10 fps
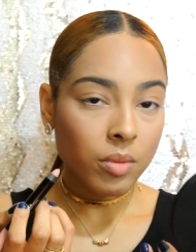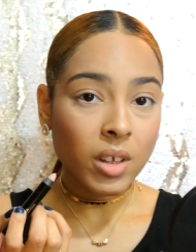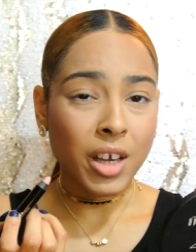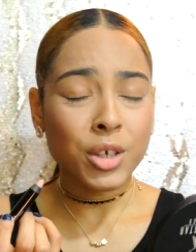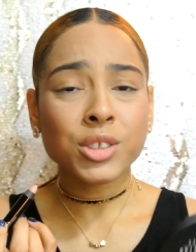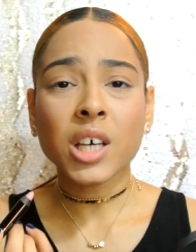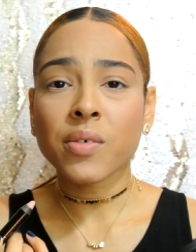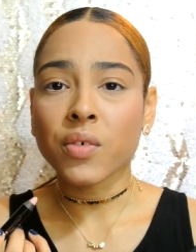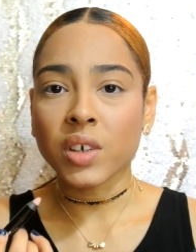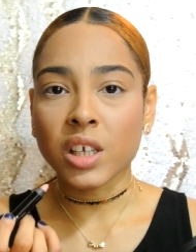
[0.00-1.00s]
I used to have
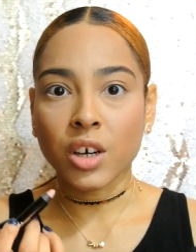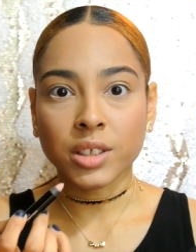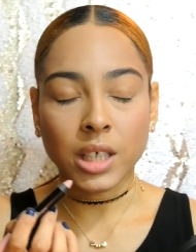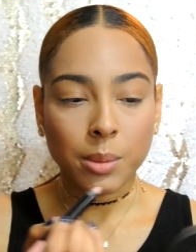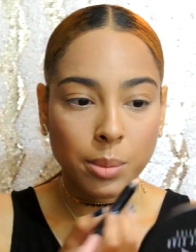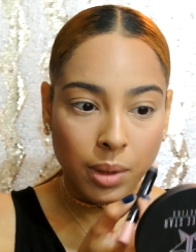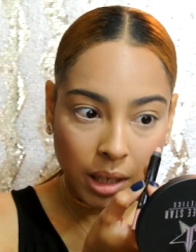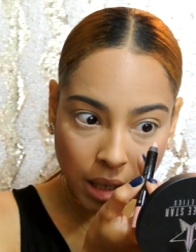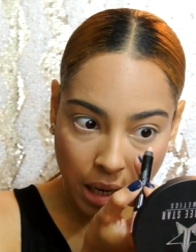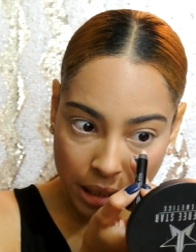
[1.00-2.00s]
a really hard time
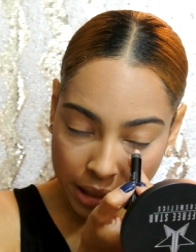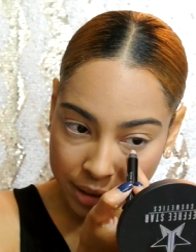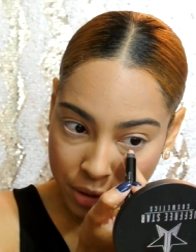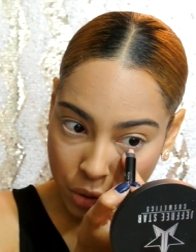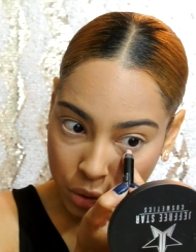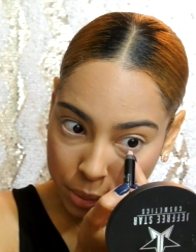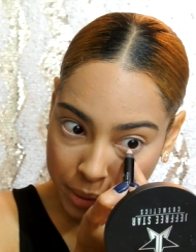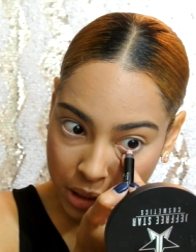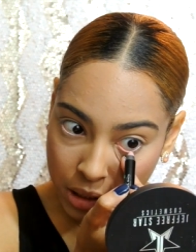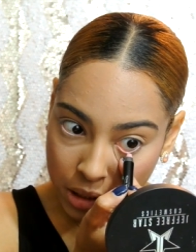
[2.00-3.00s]
applying eyeliner, only
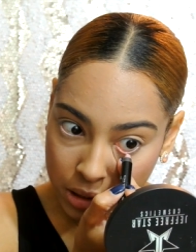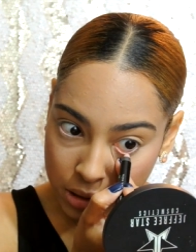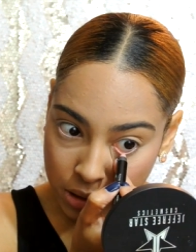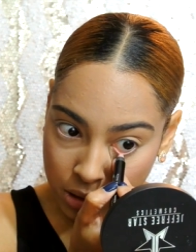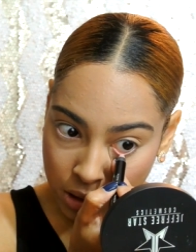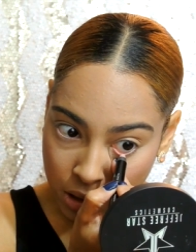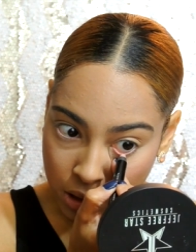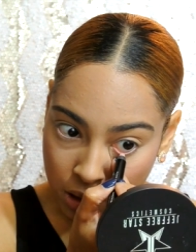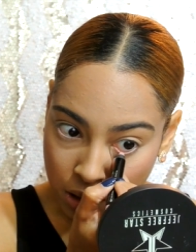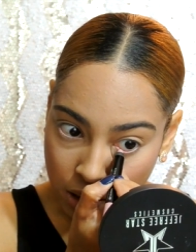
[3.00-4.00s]
because
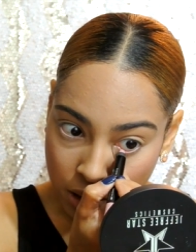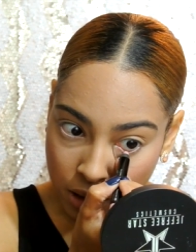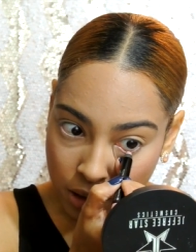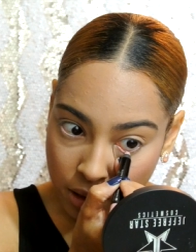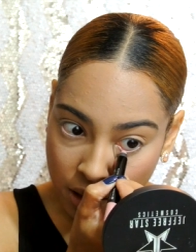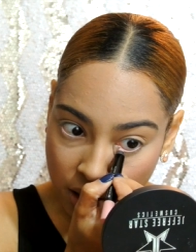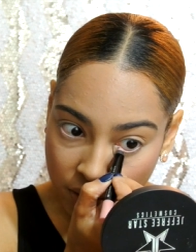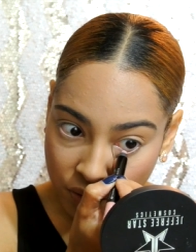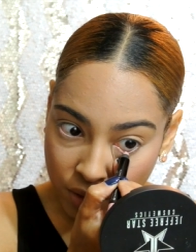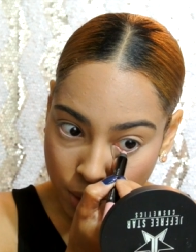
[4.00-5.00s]

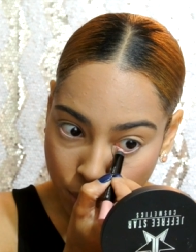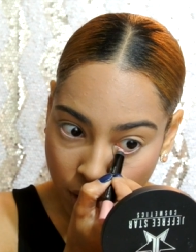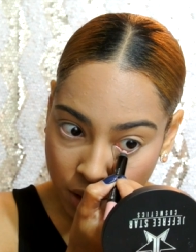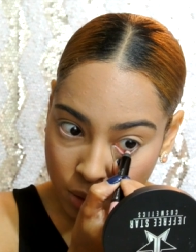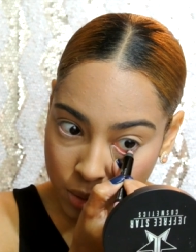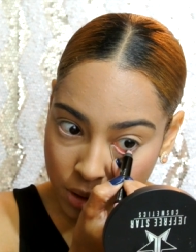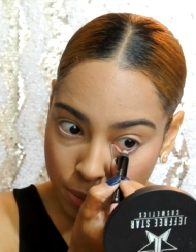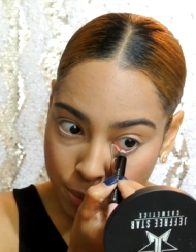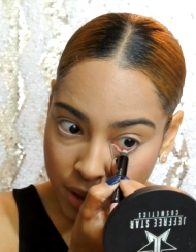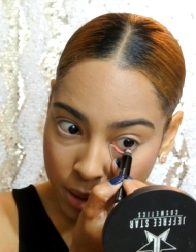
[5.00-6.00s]
if the product
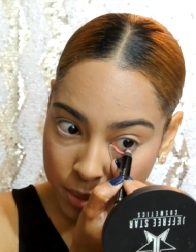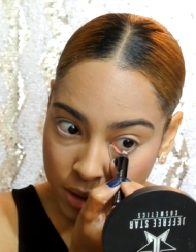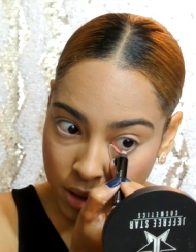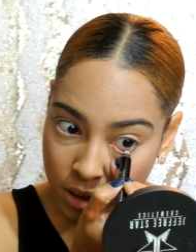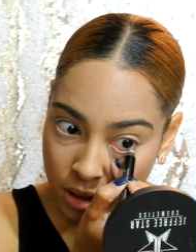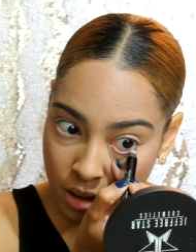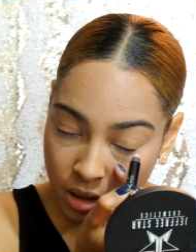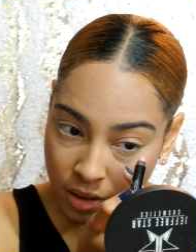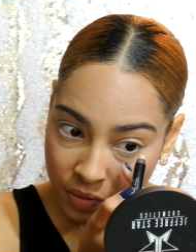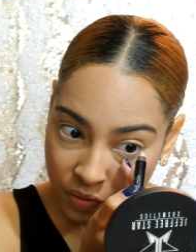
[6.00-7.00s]
wasn't pigmented
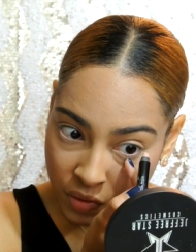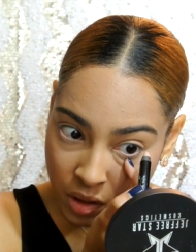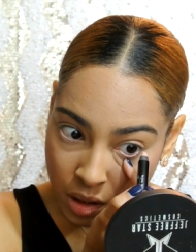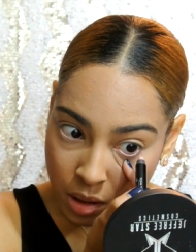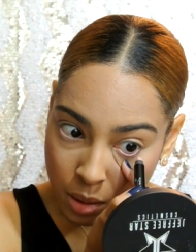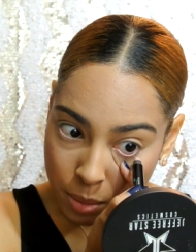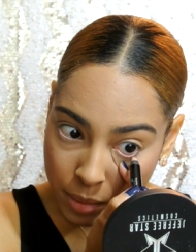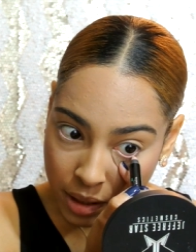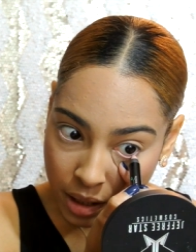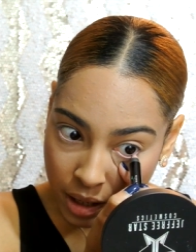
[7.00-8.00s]
enough,
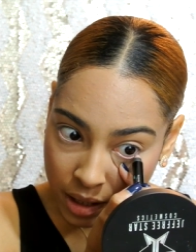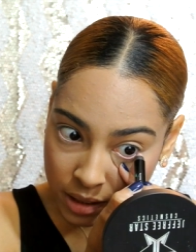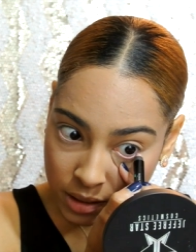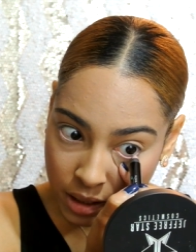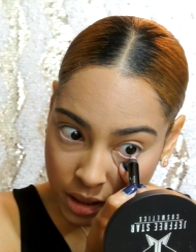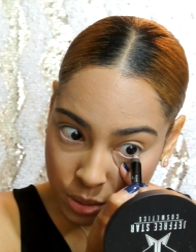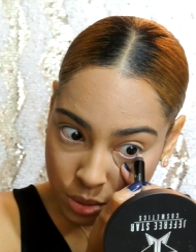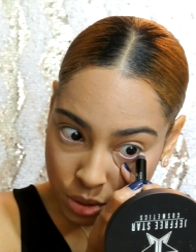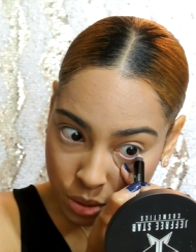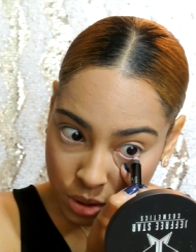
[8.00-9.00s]
my eyes, I guess, were
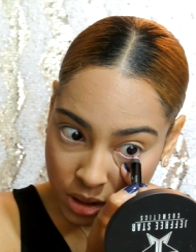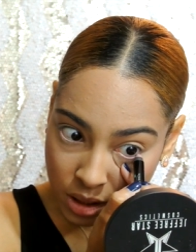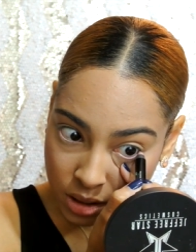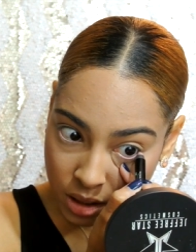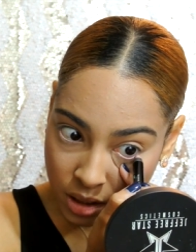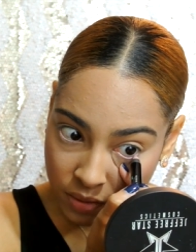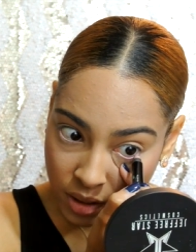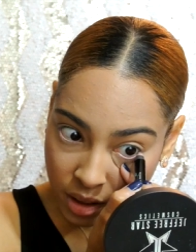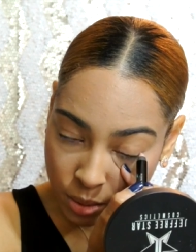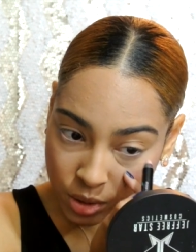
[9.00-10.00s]
so sensitive
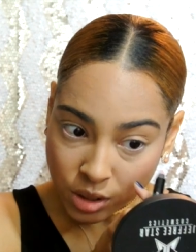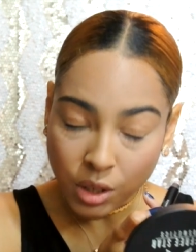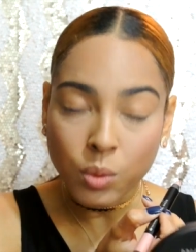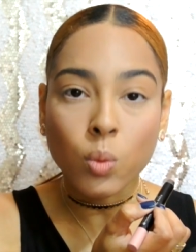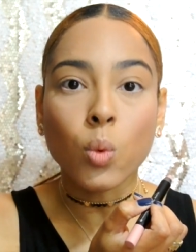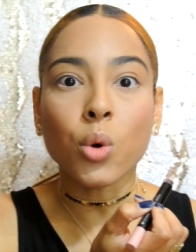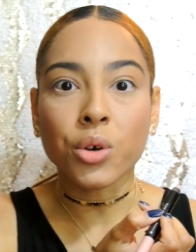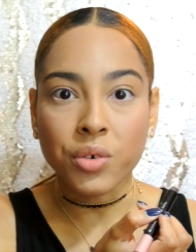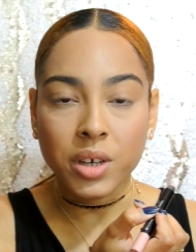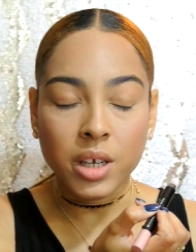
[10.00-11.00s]
that they would start
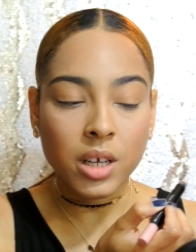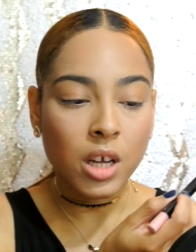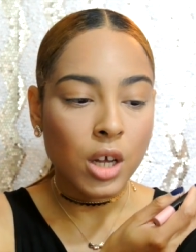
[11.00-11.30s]
watering